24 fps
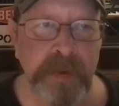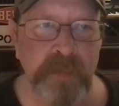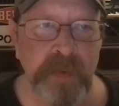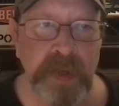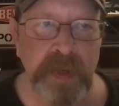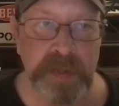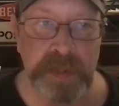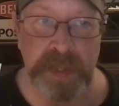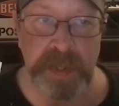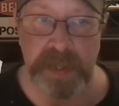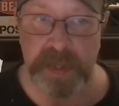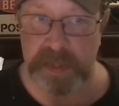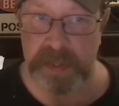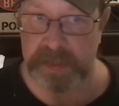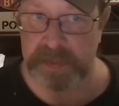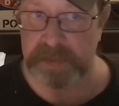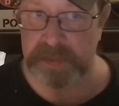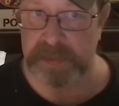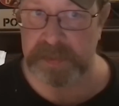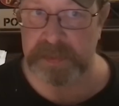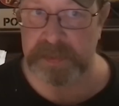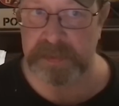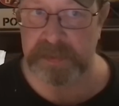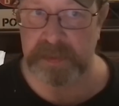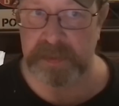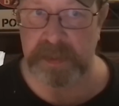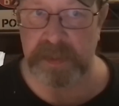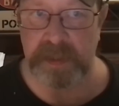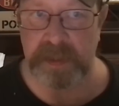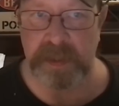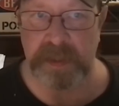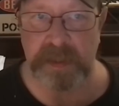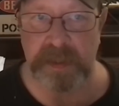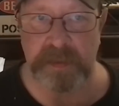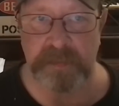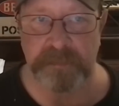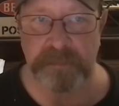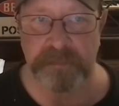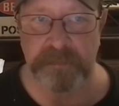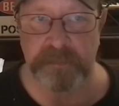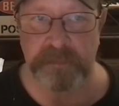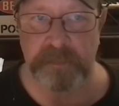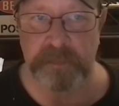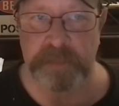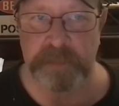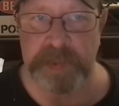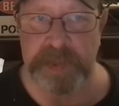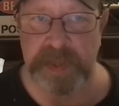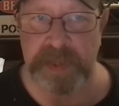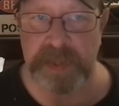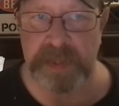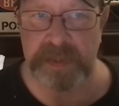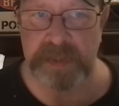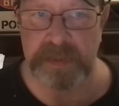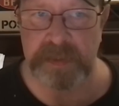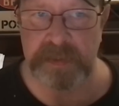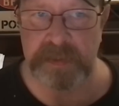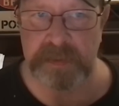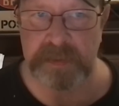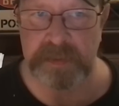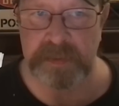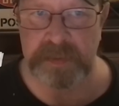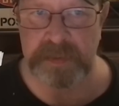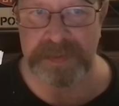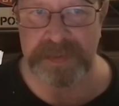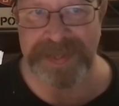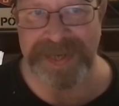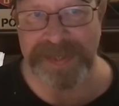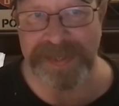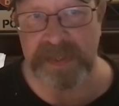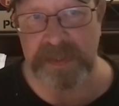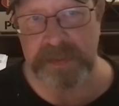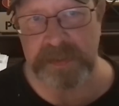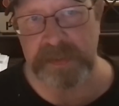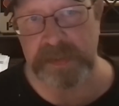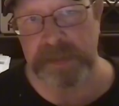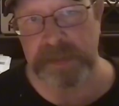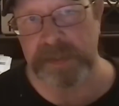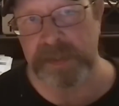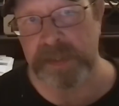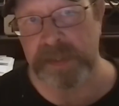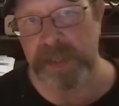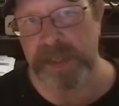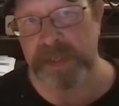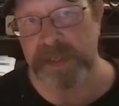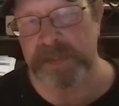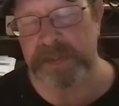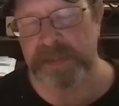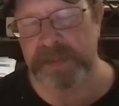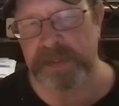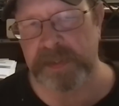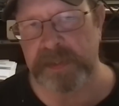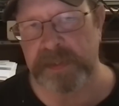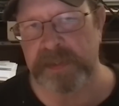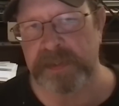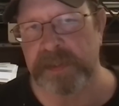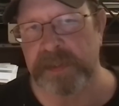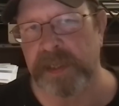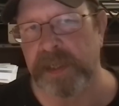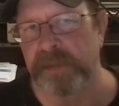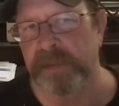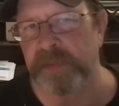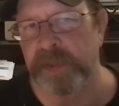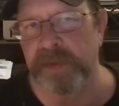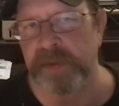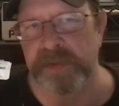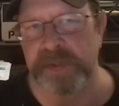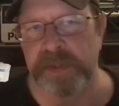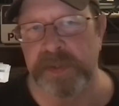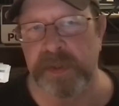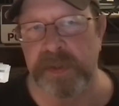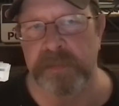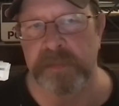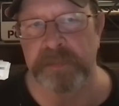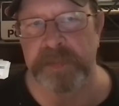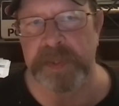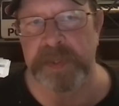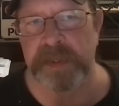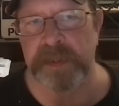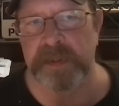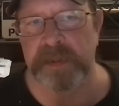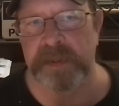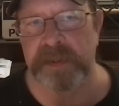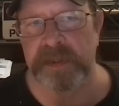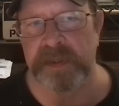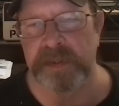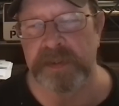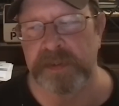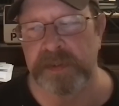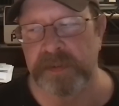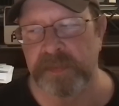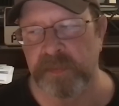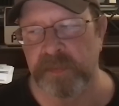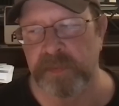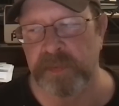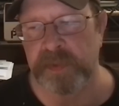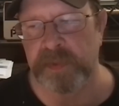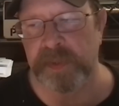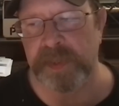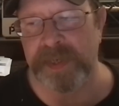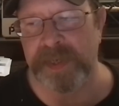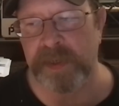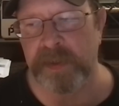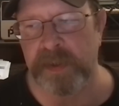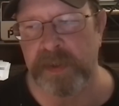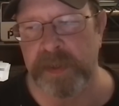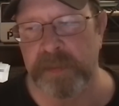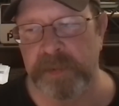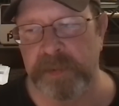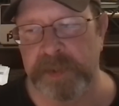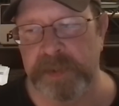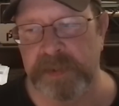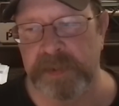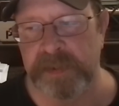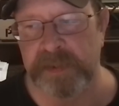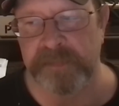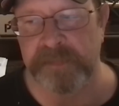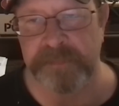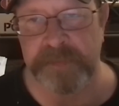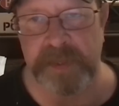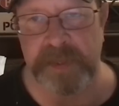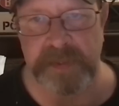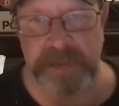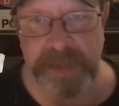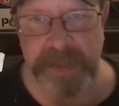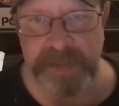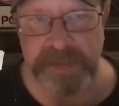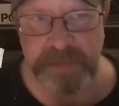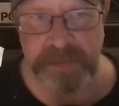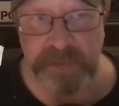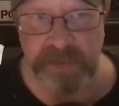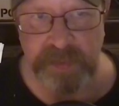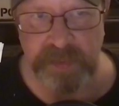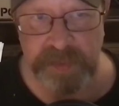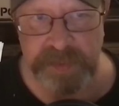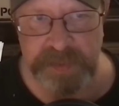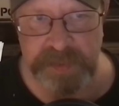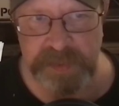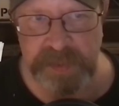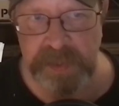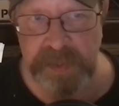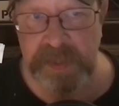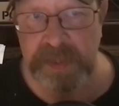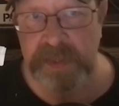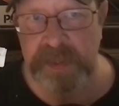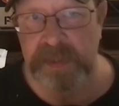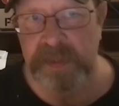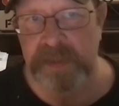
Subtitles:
Well, yes, but that gets less as time goes on because we're now able to deflect asteroids,